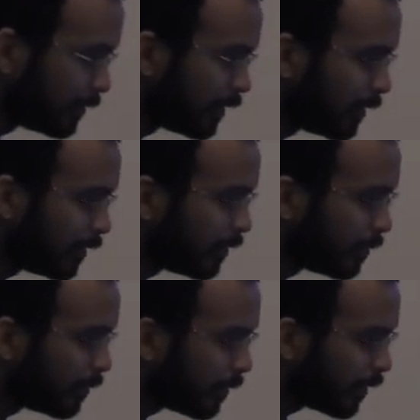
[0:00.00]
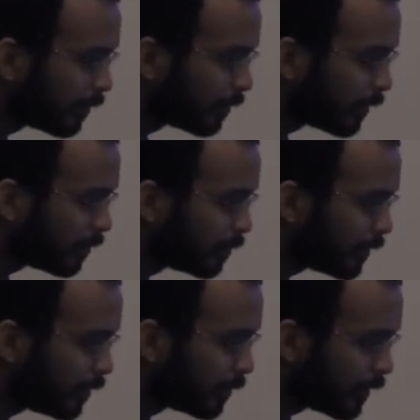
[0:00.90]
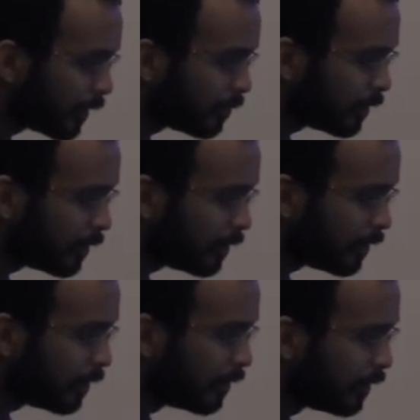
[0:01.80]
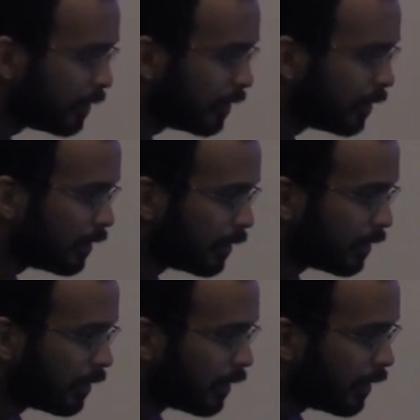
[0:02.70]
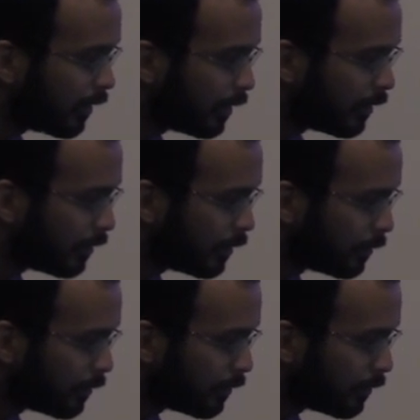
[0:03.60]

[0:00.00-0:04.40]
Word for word: um, I don't know what they would be, but they could be. Um,